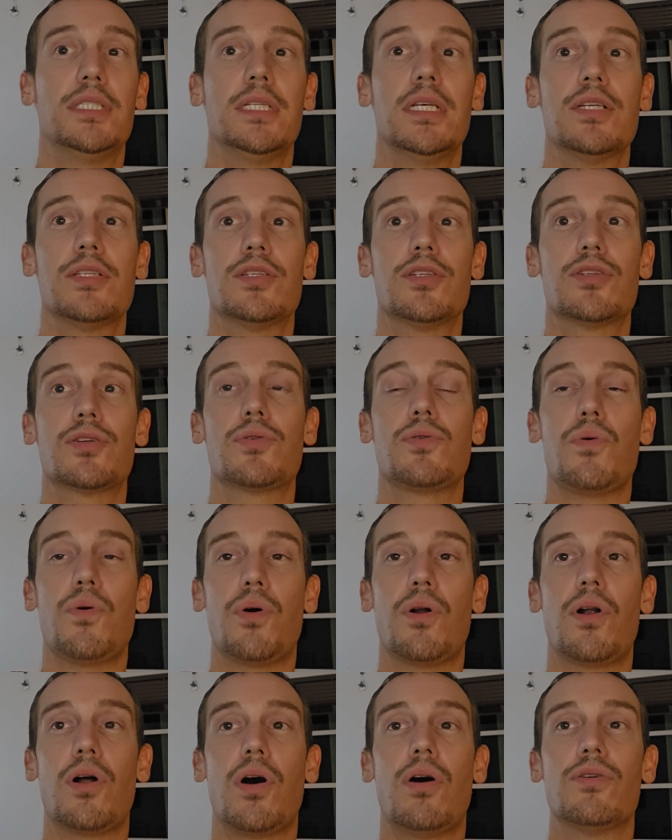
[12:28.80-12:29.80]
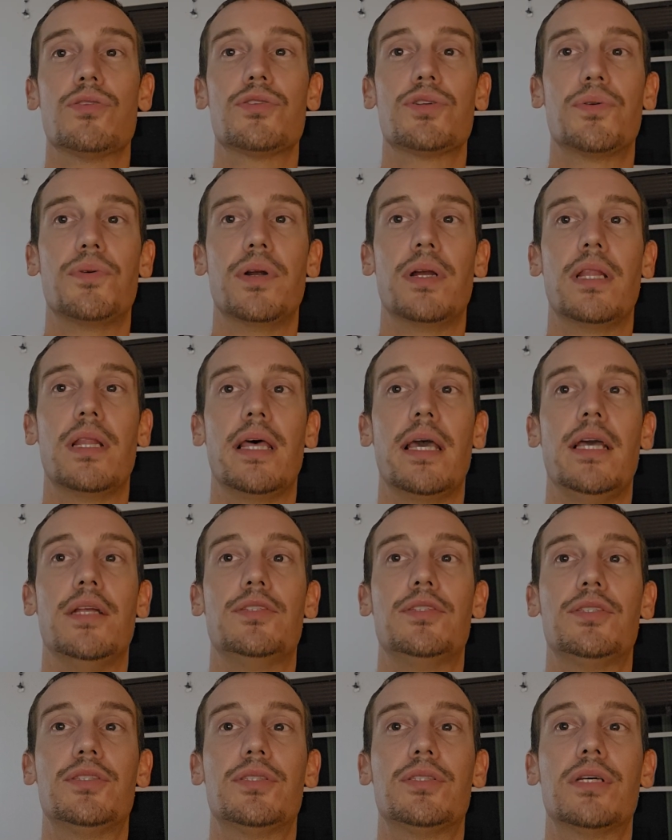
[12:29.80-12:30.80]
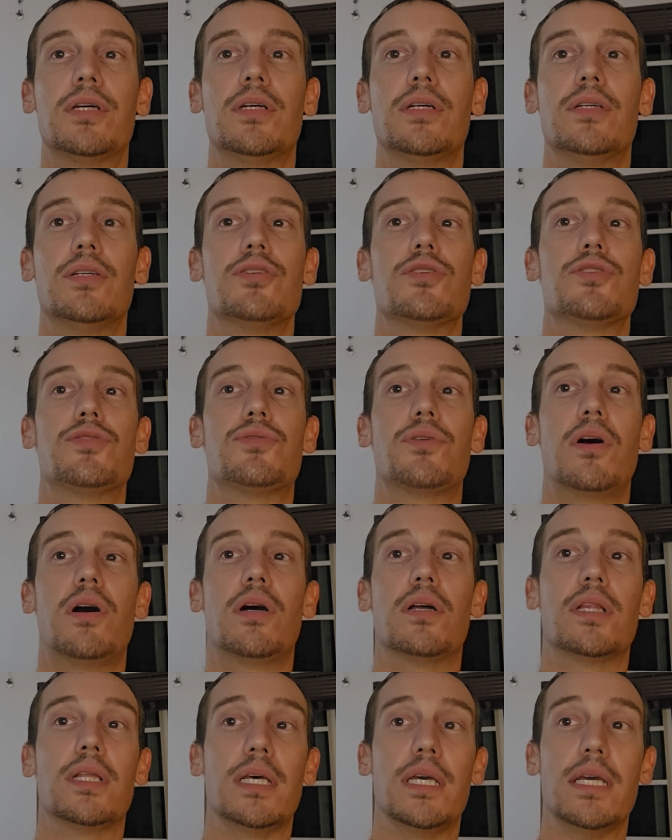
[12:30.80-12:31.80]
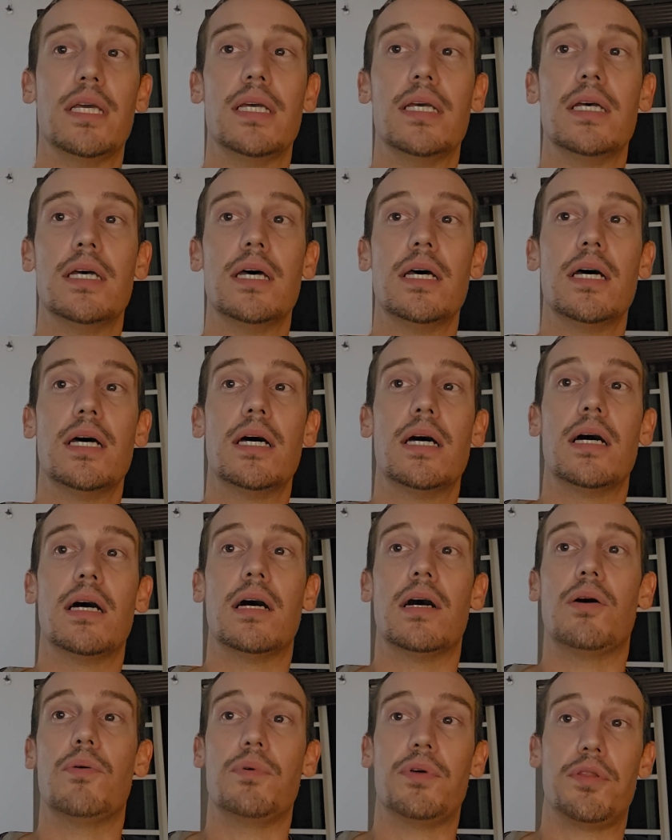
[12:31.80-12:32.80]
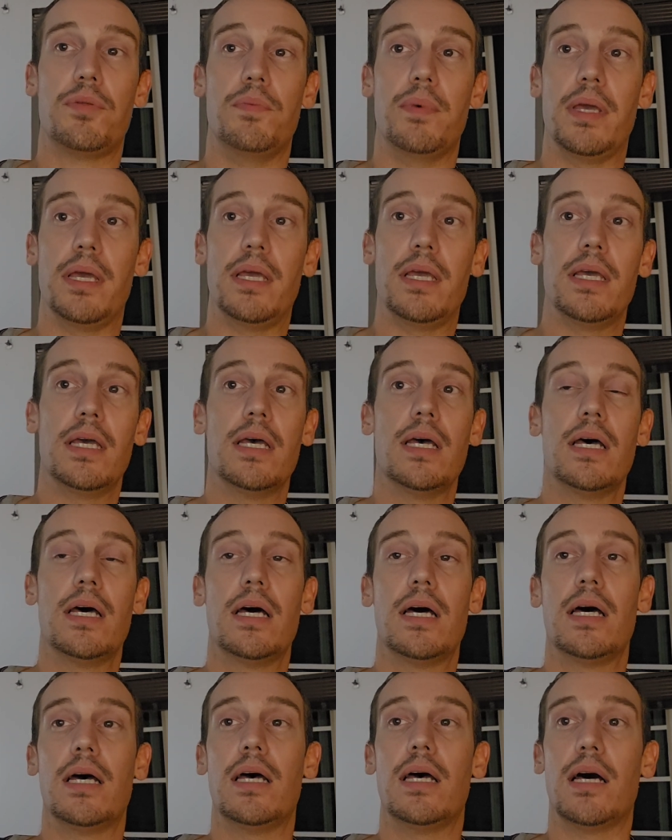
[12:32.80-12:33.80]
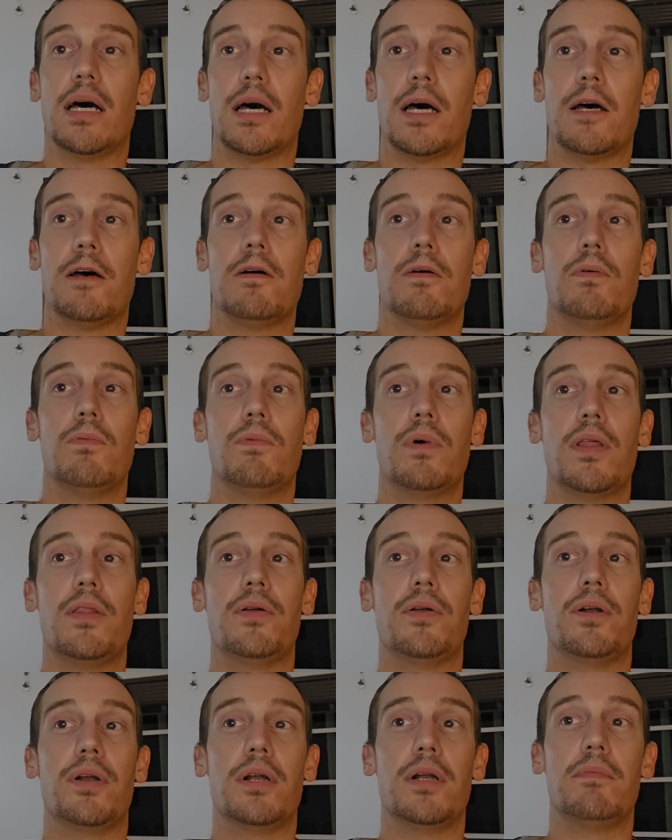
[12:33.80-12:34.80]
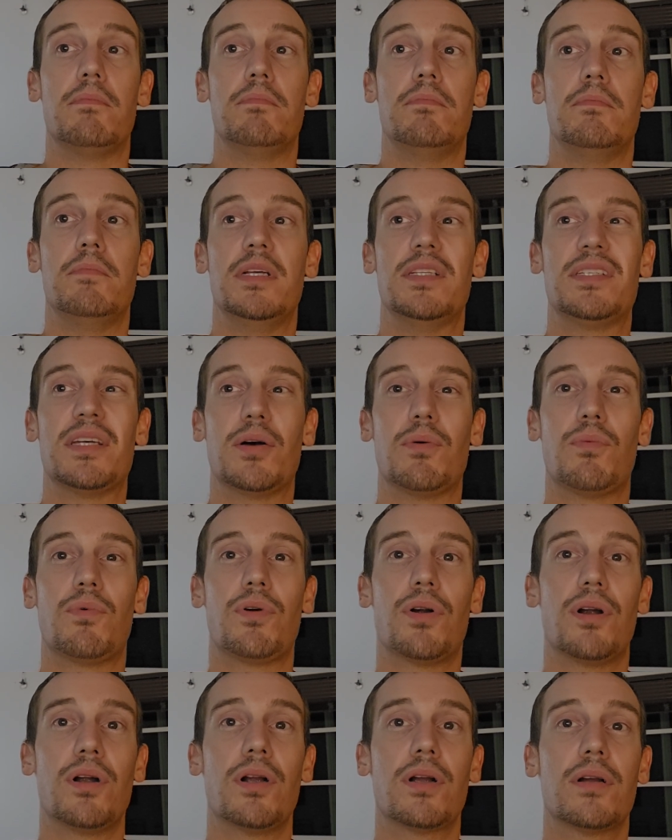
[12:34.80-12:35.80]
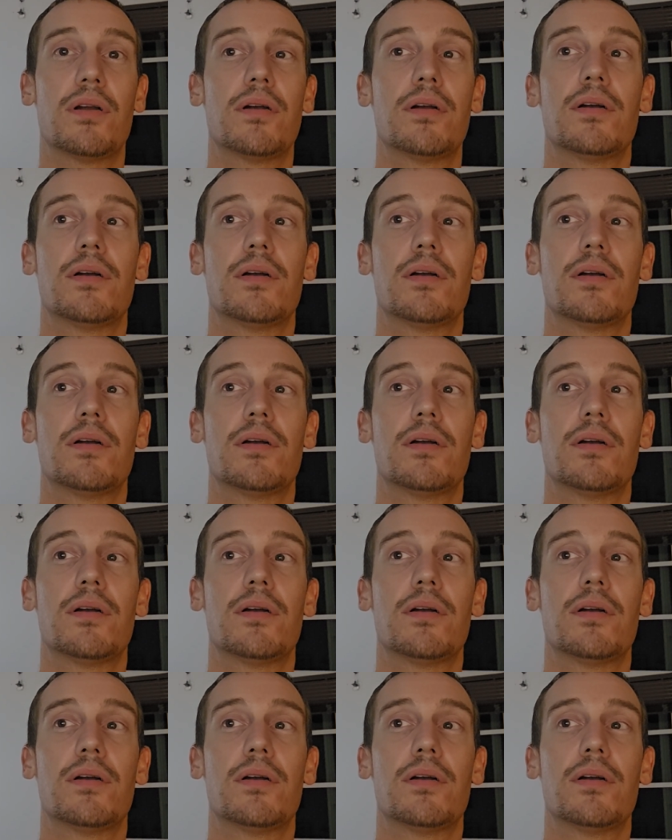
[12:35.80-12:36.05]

score also relates strongly with me, whether it's at work,